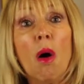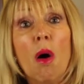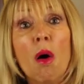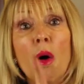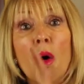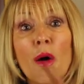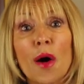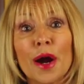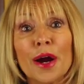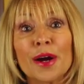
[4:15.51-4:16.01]

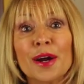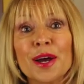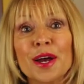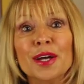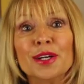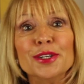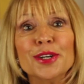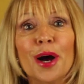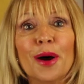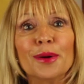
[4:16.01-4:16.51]
or
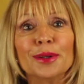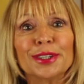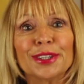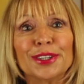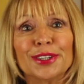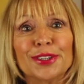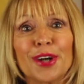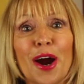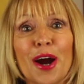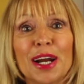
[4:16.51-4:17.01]
don't
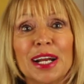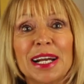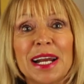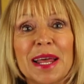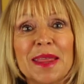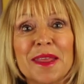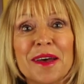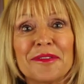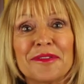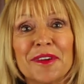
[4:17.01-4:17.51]
start it
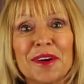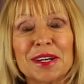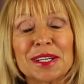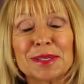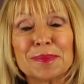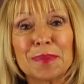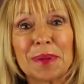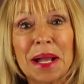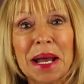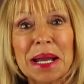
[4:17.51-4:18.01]
in the
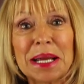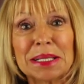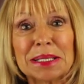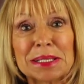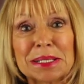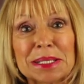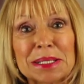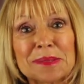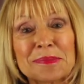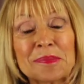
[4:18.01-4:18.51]
first
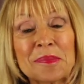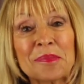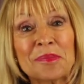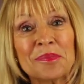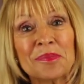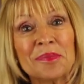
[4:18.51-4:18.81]
place.